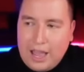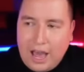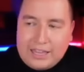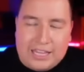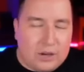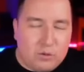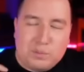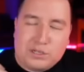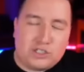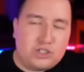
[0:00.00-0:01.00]
I think it would
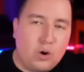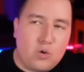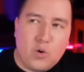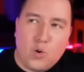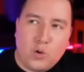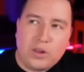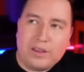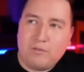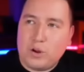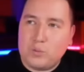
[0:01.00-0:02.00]
be so cool
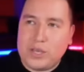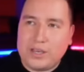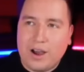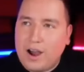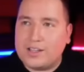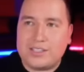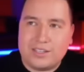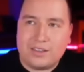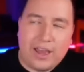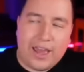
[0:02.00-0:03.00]
if when we cut to
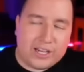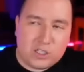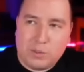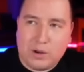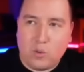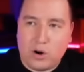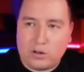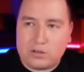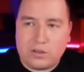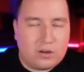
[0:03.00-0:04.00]
the X-Men
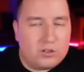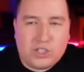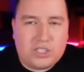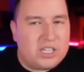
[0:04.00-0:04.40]
world, they're just in the